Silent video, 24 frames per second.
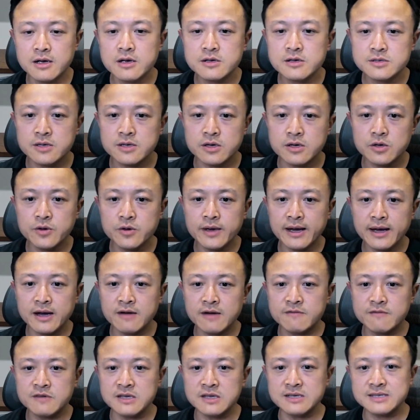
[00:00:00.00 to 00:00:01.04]
So you
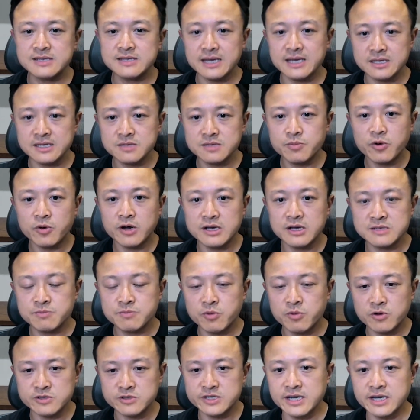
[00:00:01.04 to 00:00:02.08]
have these enterprise
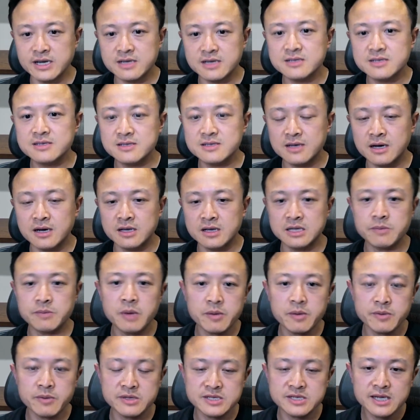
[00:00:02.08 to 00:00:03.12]
projects, there
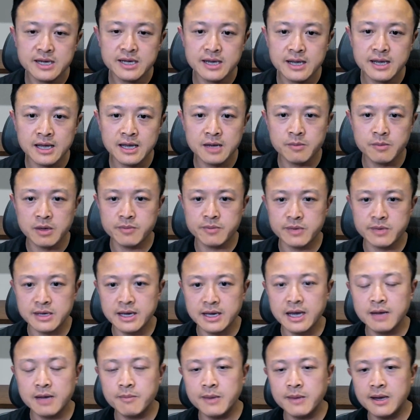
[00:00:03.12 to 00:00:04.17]
might be ticketing, it might be
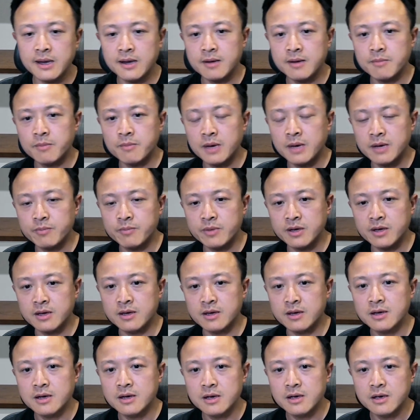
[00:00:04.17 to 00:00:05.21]
gaming, it might be